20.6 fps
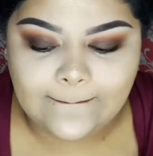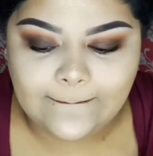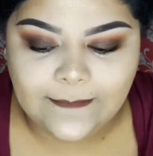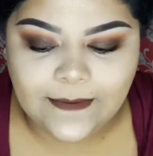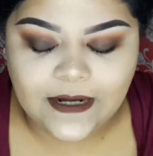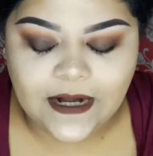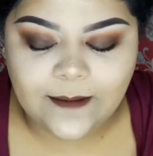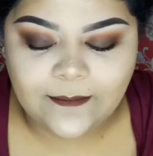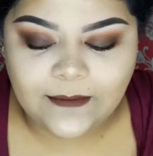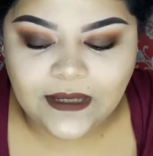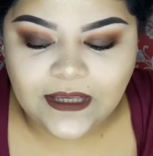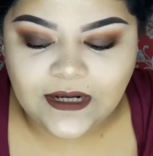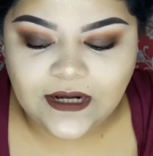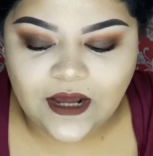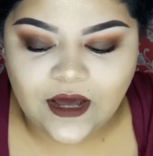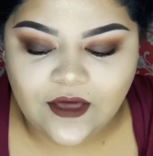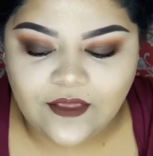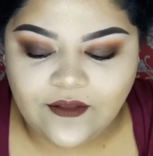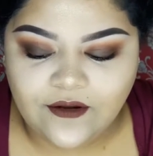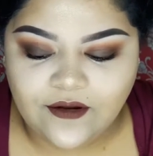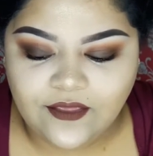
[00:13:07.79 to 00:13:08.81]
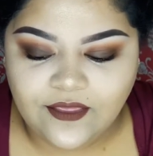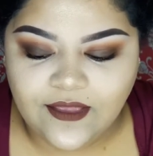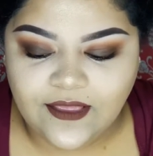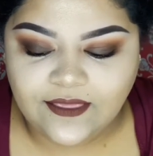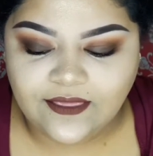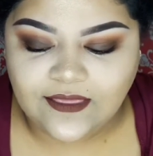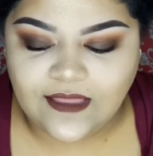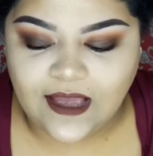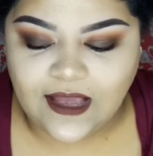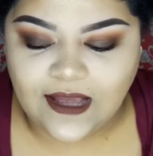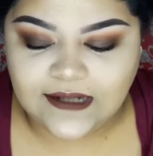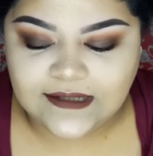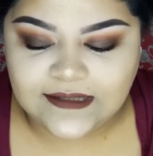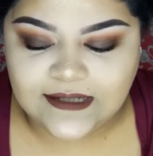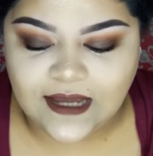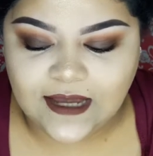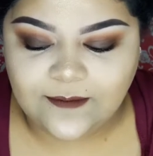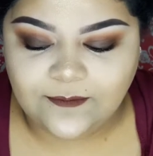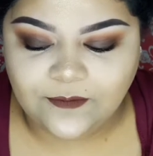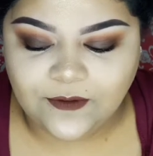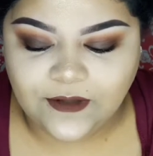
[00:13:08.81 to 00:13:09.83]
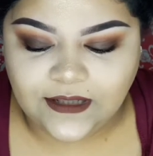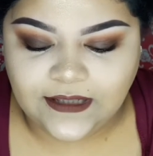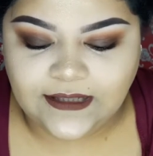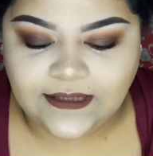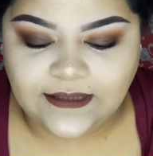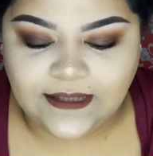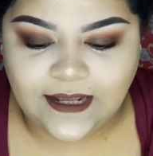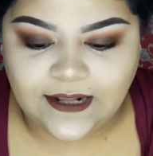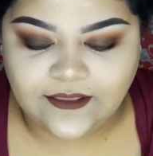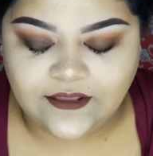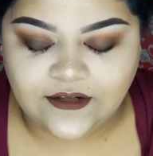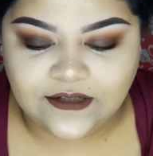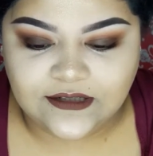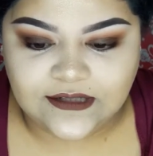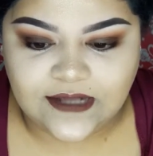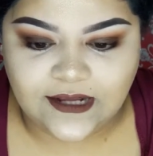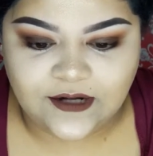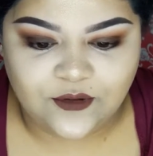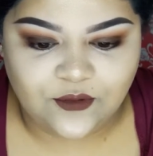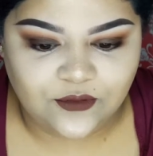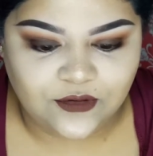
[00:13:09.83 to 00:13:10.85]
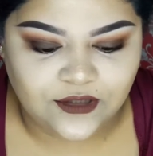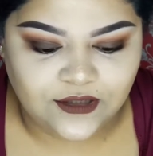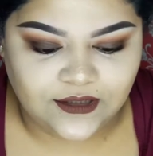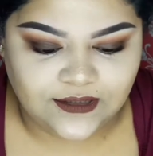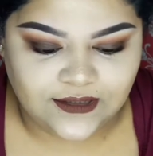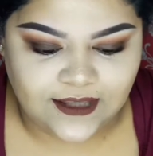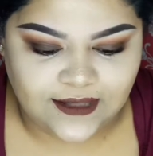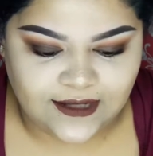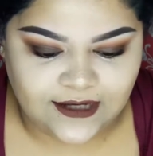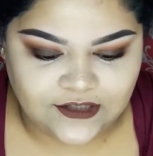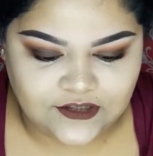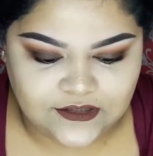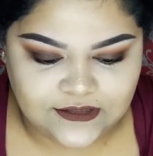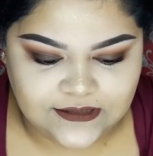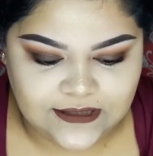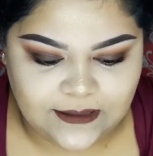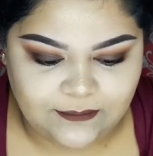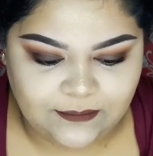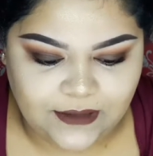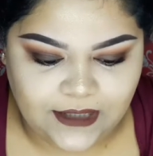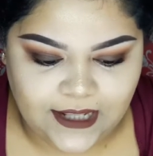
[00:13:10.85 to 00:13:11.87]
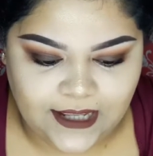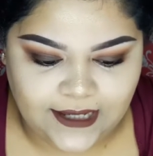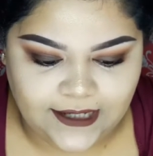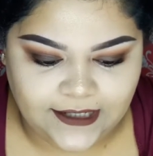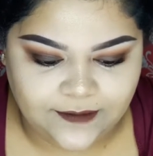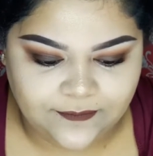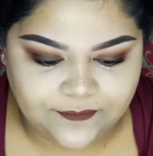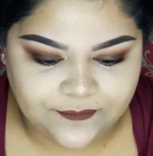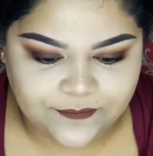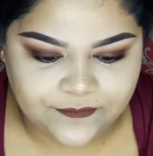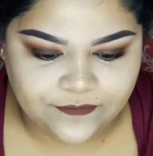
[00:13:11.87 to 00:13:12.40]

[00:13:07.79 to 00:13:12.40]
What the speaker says: But I mean, other than that, I'm really glad I don't look like I just applied